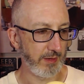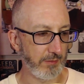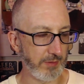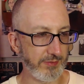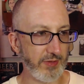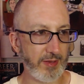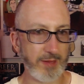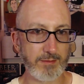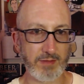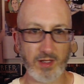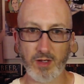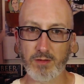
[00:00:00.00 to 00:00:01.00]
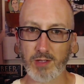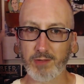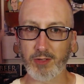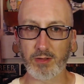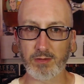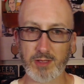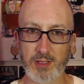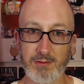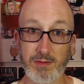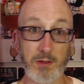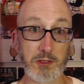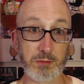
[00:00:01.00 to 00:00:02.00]
but um, you know if you're looking
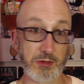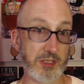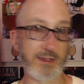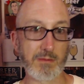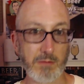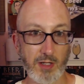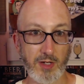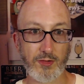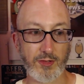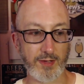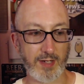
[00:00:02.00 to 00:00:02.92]
for specific malts and